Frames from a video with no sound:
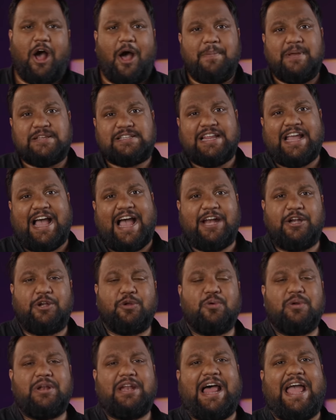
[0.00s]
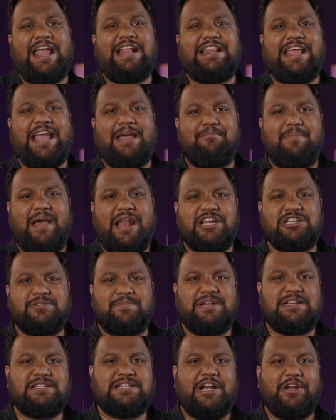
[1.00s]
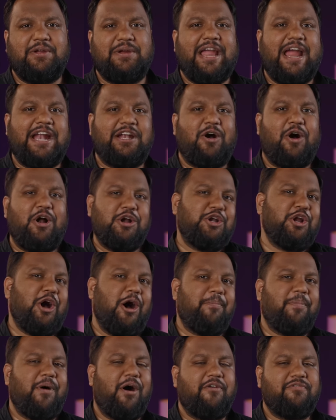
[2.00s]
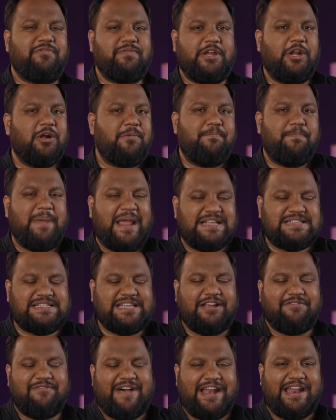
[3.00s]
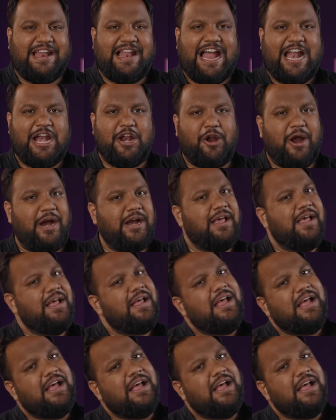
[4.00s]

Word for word: Obviously, I do like the embellishments that you get on top of, you know, basic vanilla Android.